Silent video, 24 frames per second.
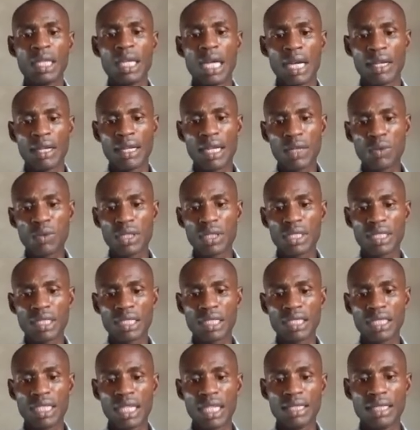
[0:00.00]
Another question
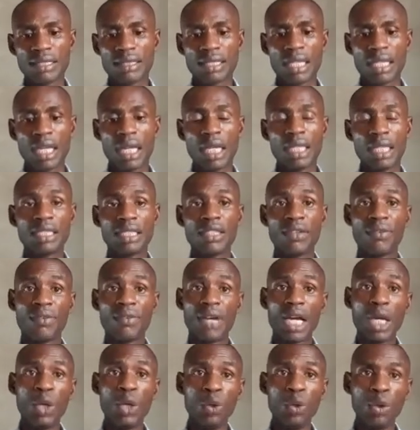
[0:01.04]
here is
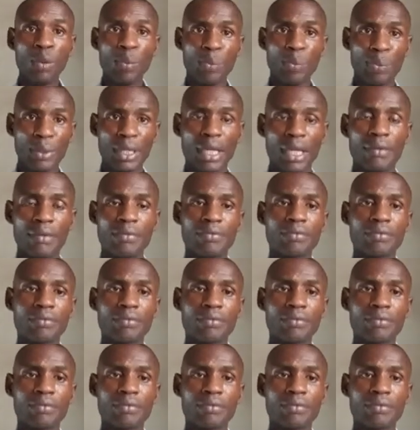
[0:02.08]
define lone pair.